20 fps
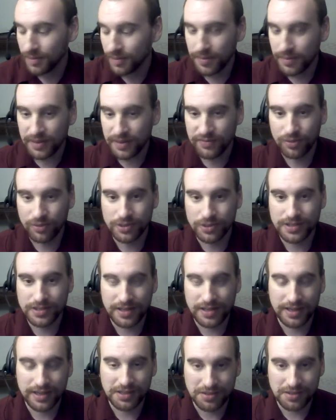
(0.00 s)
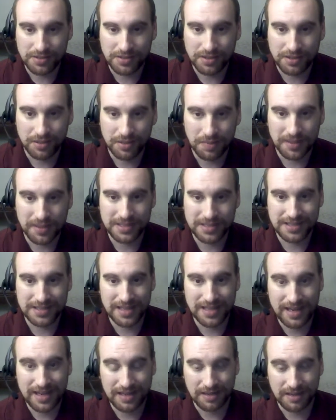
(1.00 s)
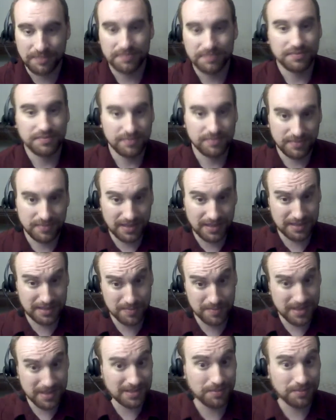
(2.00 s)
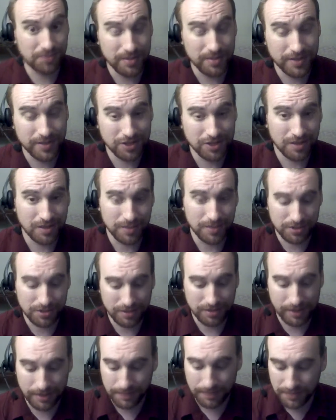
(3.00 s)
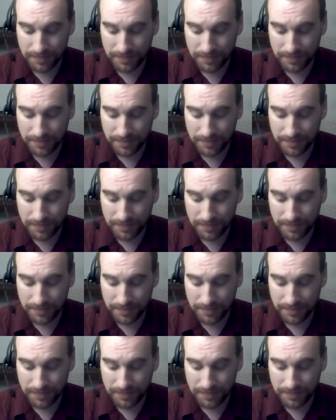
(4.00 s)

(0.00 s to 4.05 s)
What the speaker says: But 1492 is as good a place as any. That makes it pretty much arbitrary.